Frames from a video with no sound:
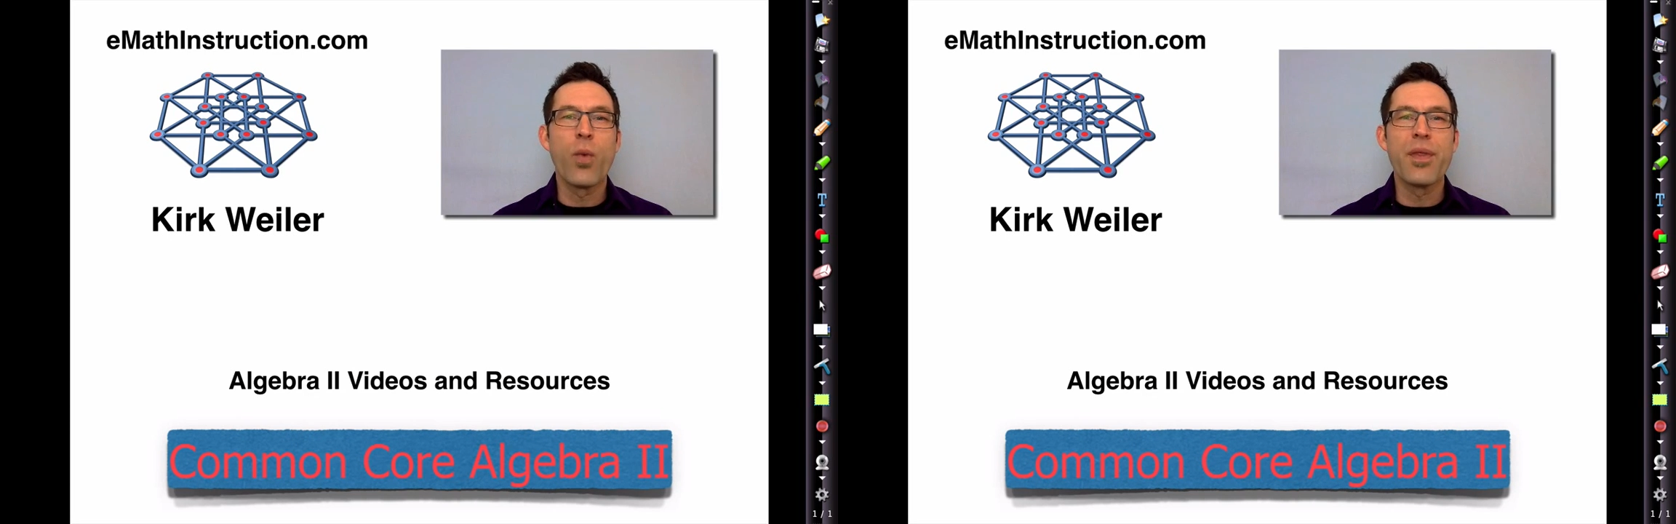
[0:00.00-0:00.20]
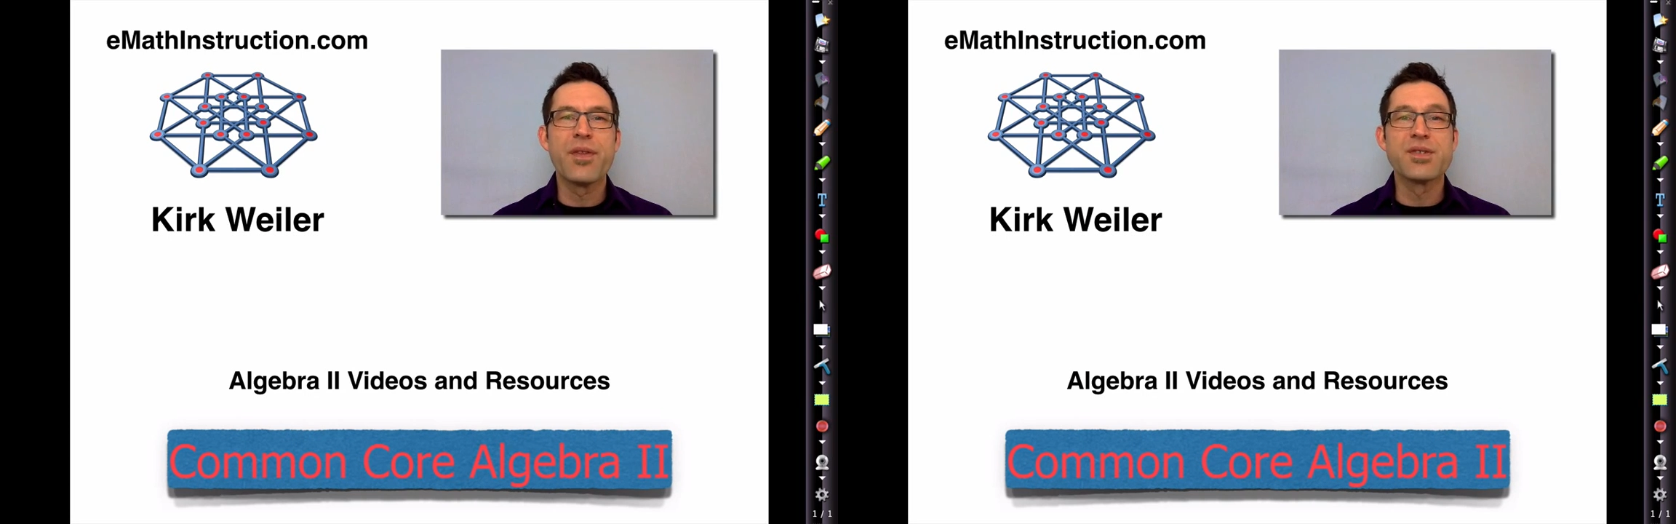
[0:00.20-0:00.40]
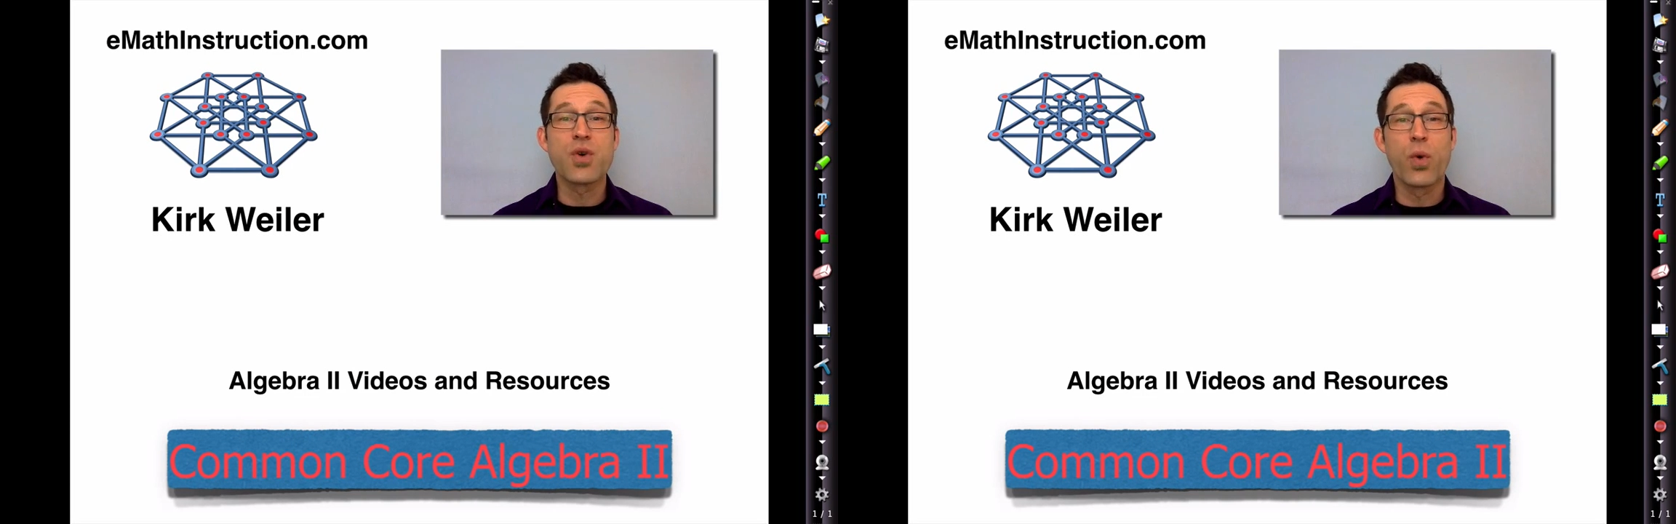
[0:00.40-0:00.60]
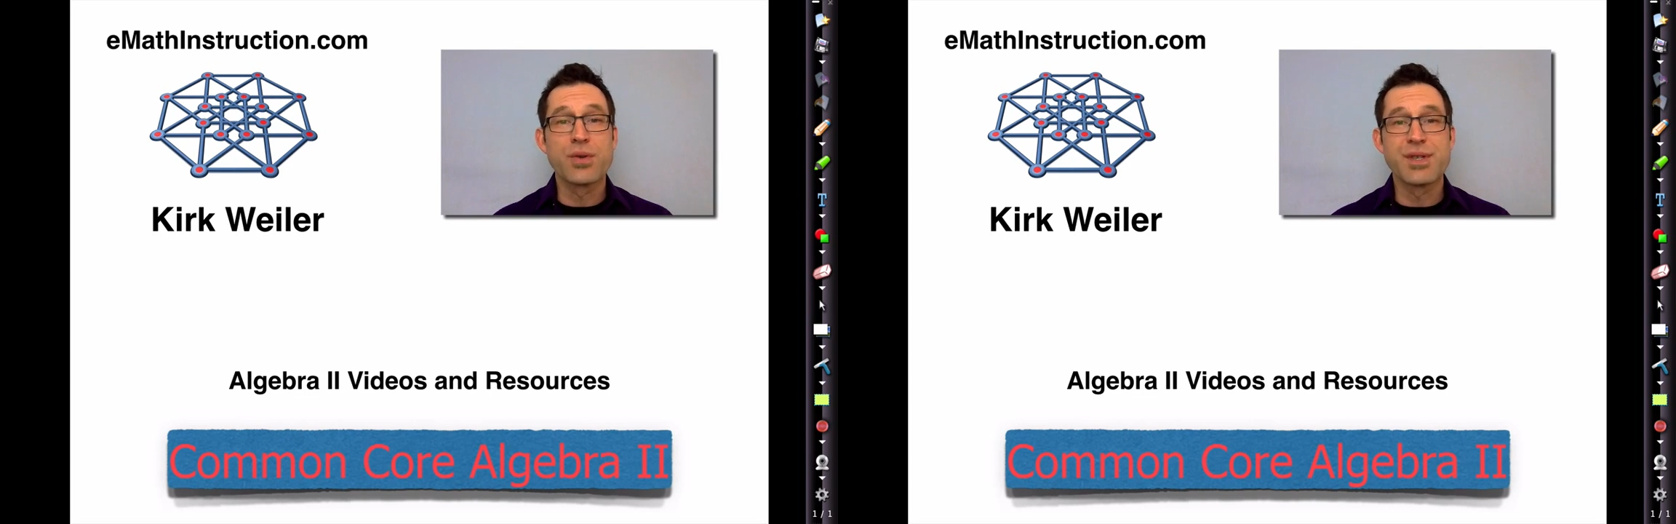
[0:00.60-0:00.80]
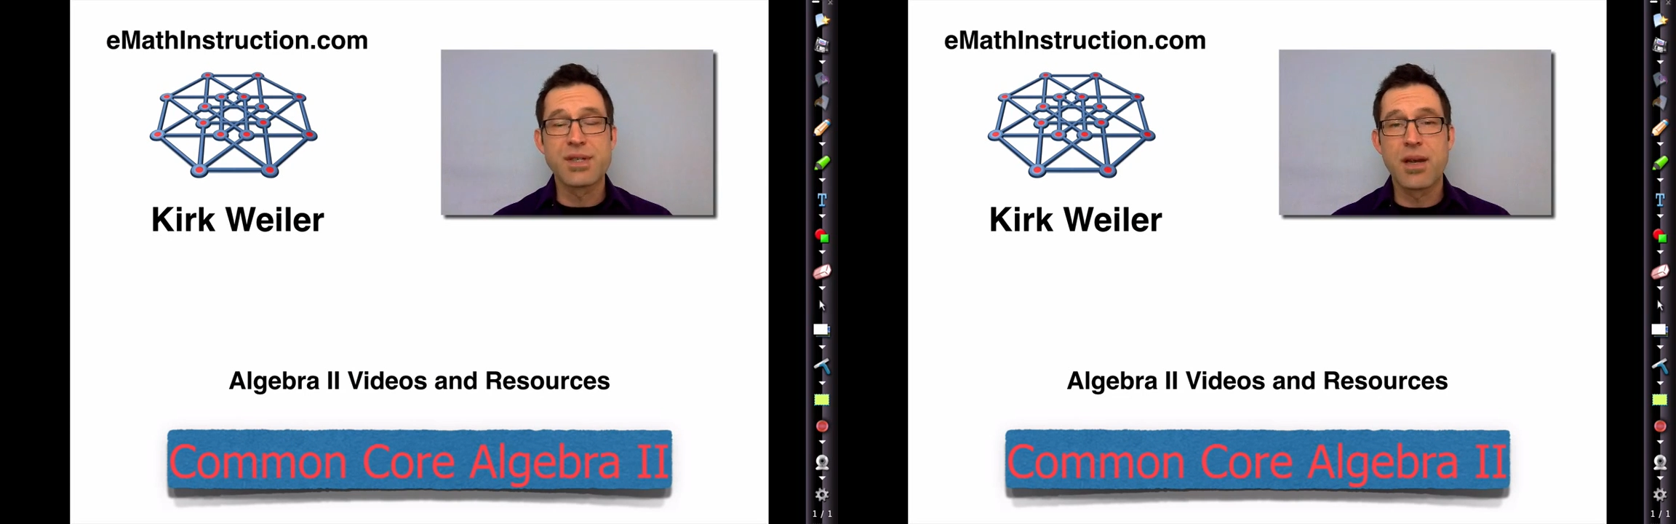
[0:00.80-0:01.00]
what this
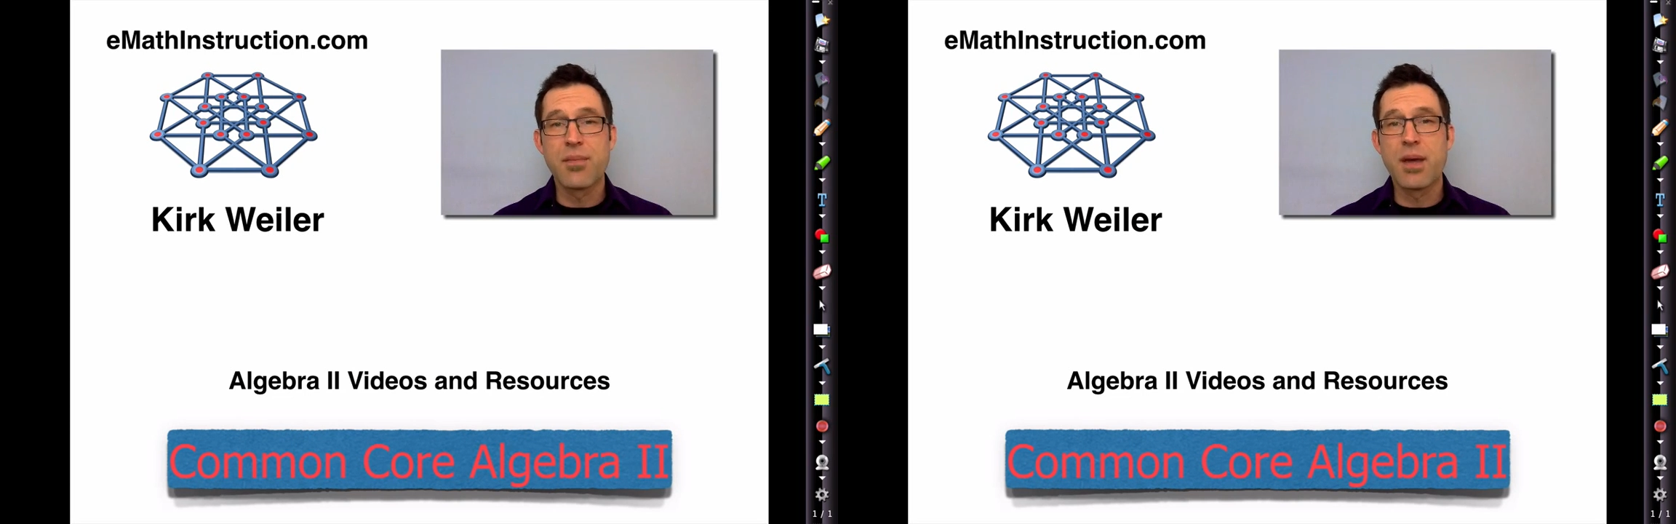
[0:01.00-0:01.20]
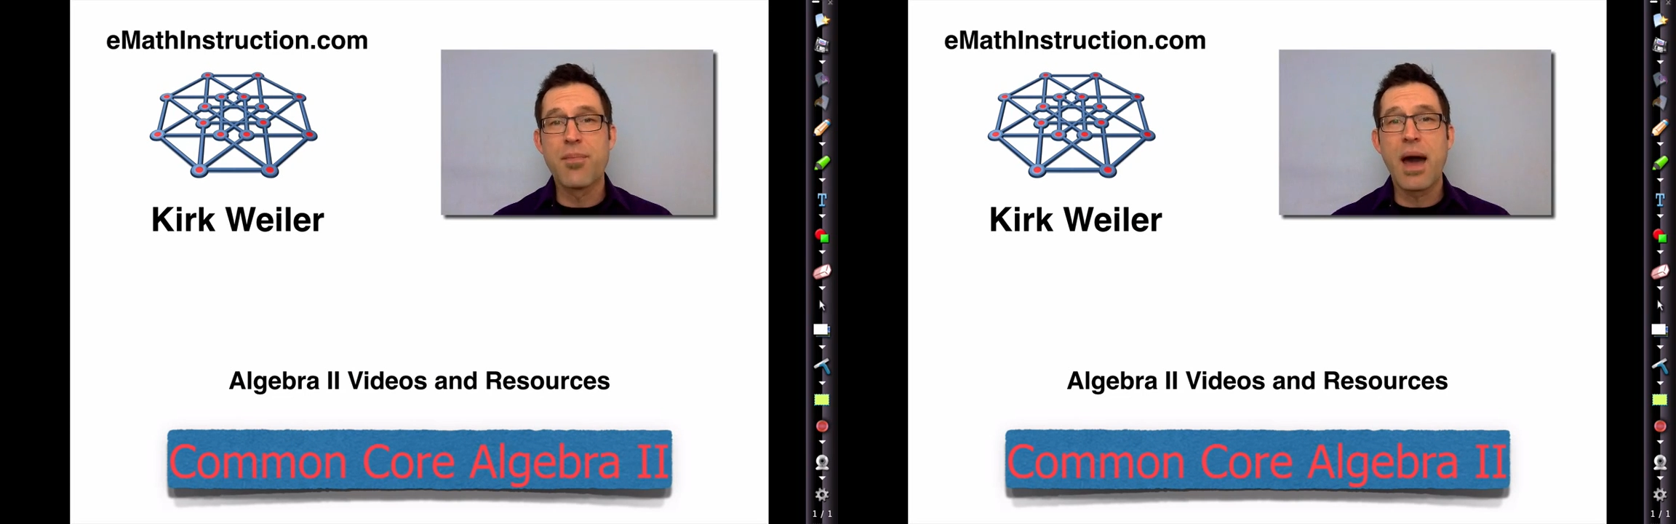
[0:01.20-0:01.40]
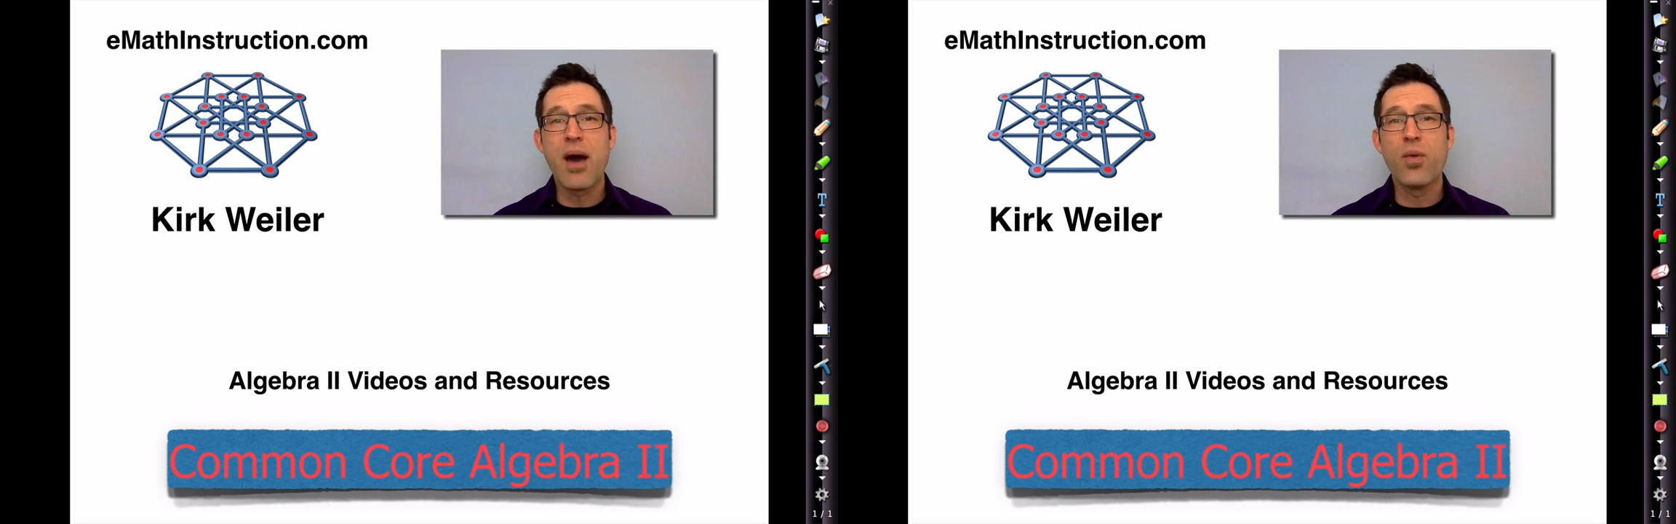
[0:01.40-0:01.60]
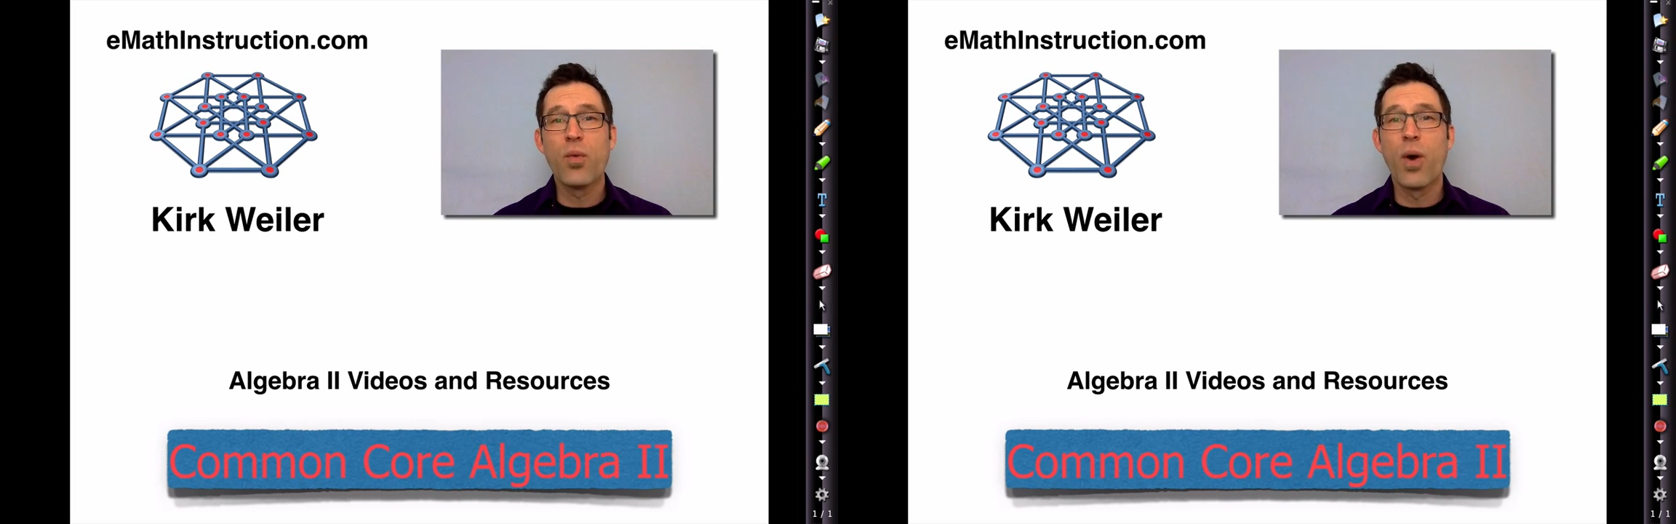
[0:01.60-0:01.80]
course is going to be about,